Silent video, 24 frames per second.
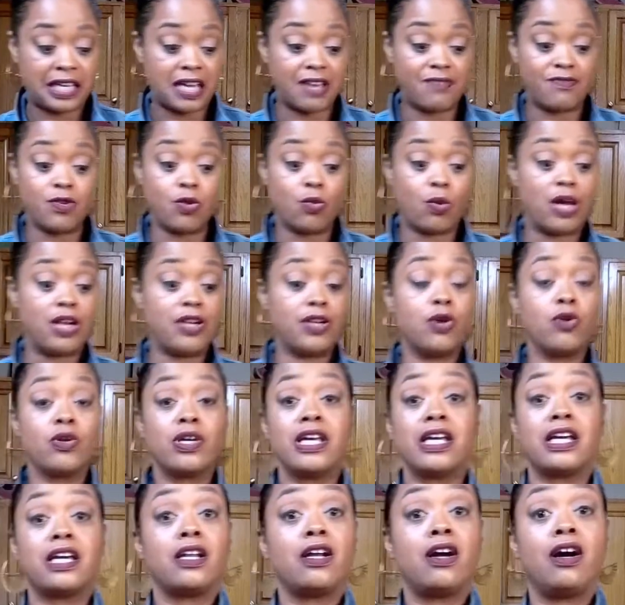If you want no
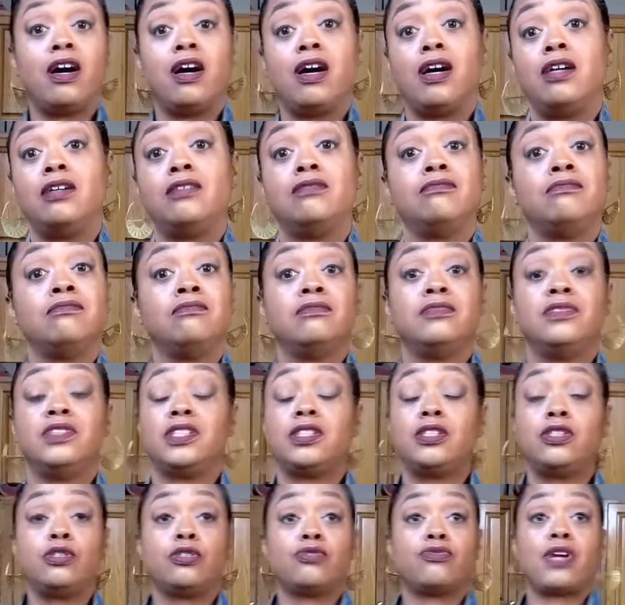kick at all, just
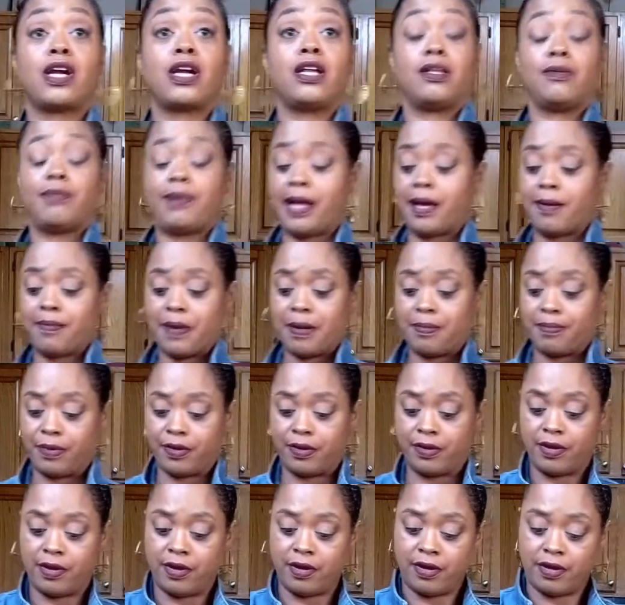use regular black pepper.
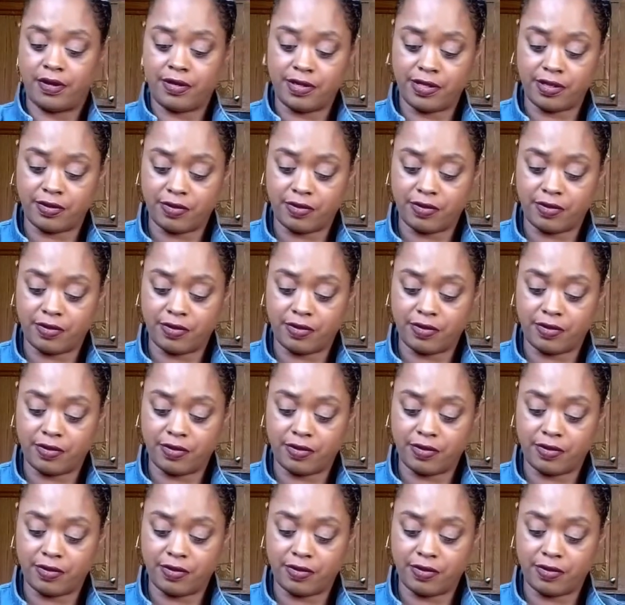You